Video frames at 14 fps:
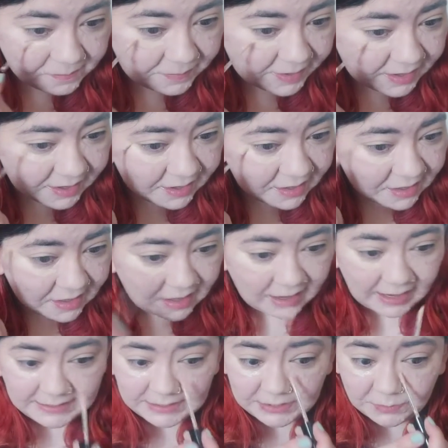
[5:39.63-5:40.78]
but
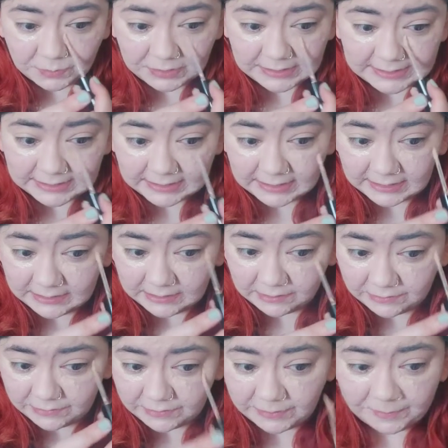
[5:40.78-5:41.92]
I just wanted to kind
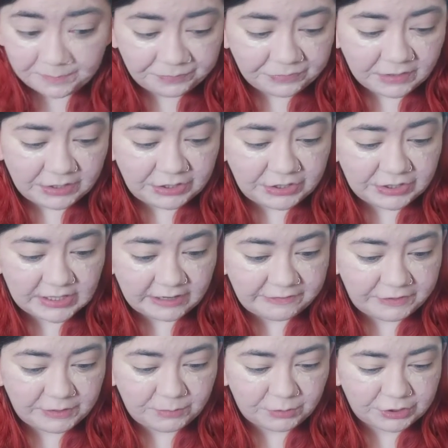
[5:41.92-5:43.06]
of use it a
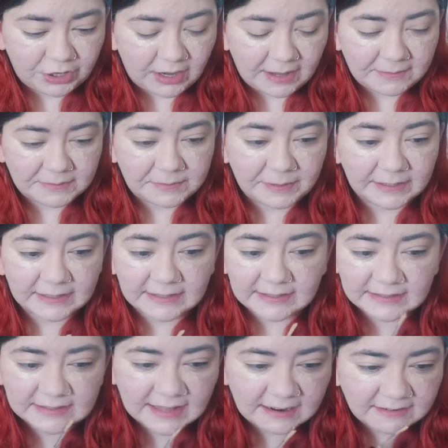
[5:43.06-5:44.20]
few more times
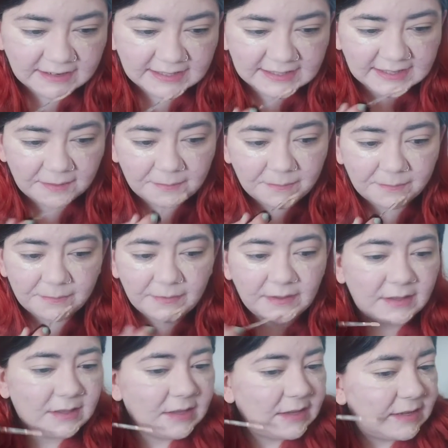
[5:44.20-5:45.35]
because there is some
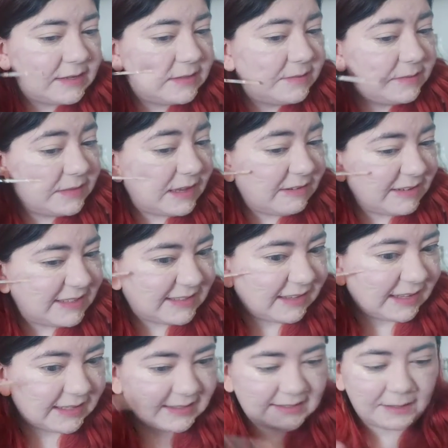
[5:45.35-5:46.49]

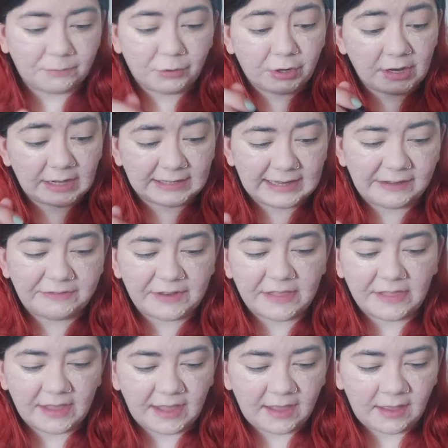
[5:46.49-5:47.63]
product left in
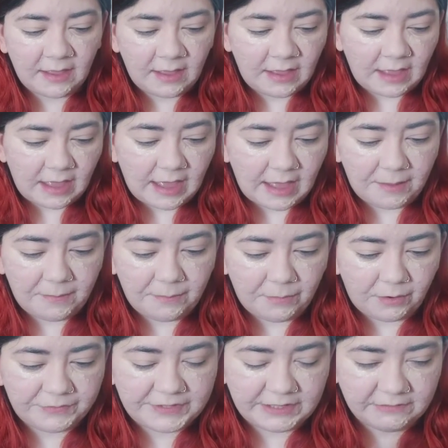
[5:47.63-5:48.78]
there.
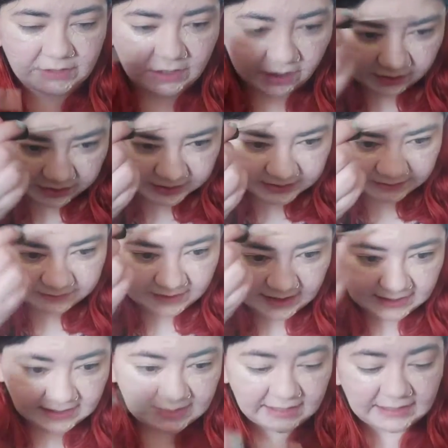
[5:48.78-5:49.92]
Obviously, regardless if there's
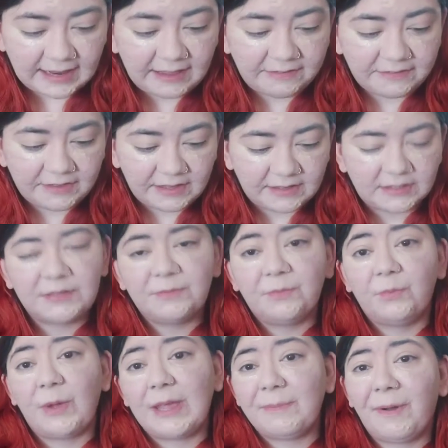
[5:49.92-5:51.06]
anything left, it's
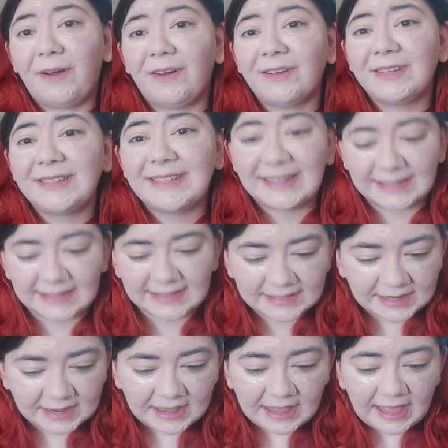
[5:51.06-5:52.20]
way past it's
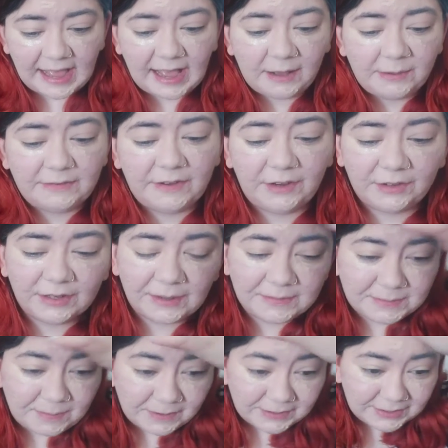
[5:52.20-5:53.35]
however long I'm
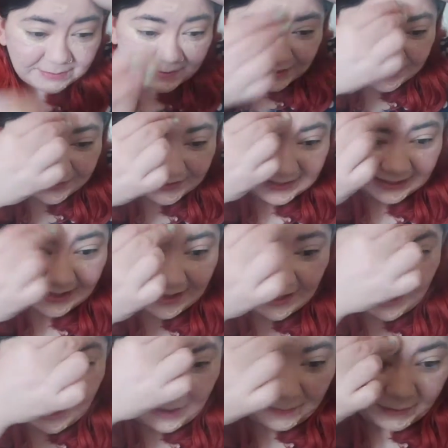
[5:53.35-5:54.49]
supposed to be using it.
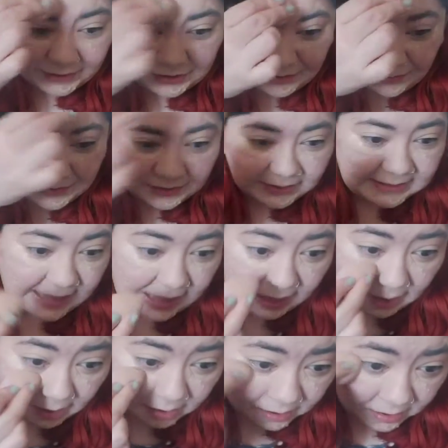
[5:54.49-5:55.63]
But I do want to get
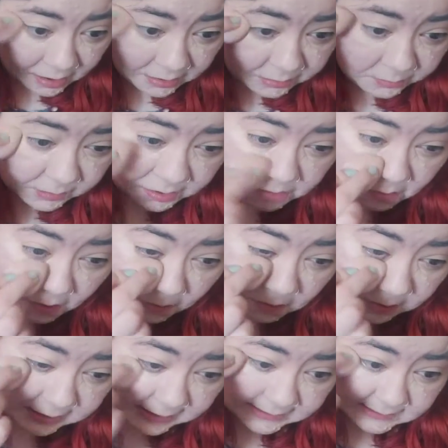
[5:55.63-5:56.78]
another one, or I want
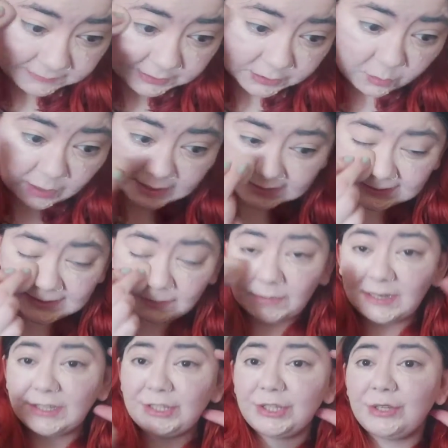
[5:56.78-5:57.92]
to get something quite
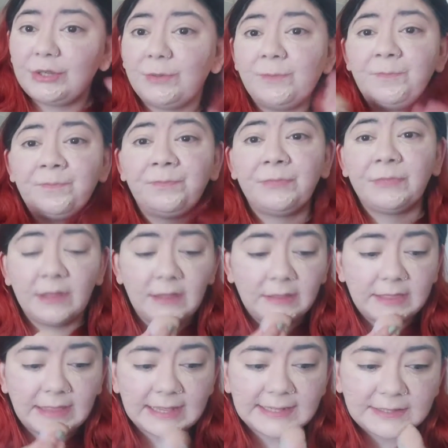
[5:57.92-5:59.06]
similar to
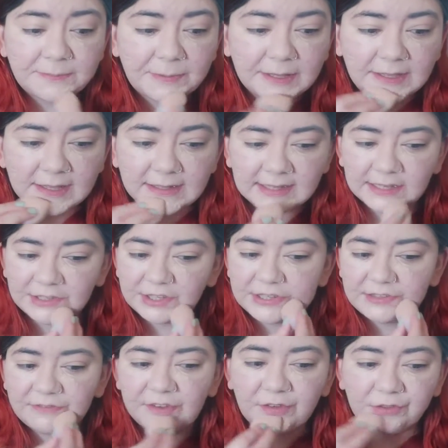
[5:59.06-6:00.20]
this because it
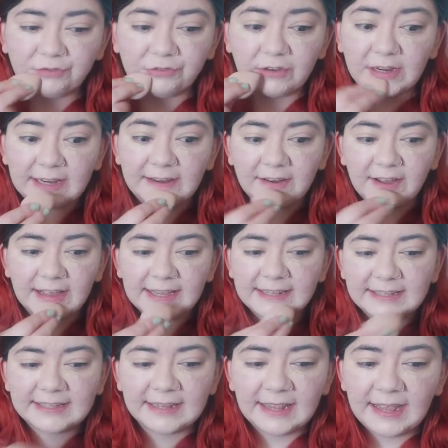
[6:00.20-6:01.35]
just feels really
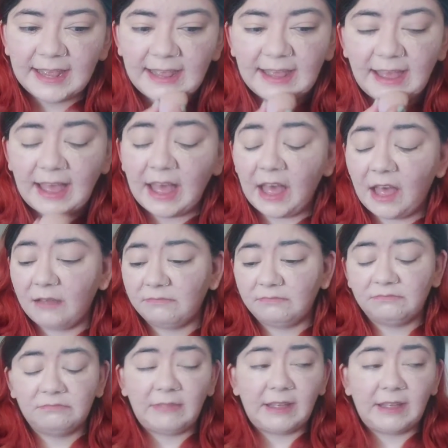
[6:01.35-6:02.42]
nice. And